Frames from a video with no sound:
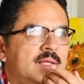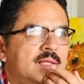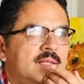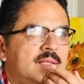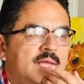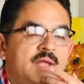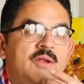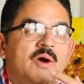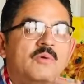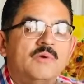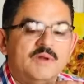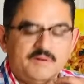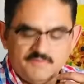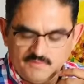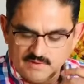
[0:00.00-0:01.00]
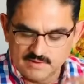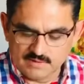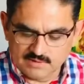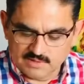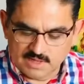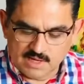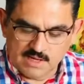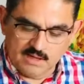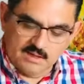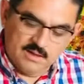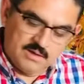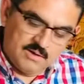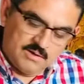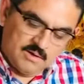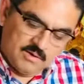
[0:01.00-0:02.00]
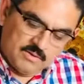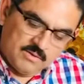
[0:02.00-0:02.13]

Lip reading: They know what it feels like, you know,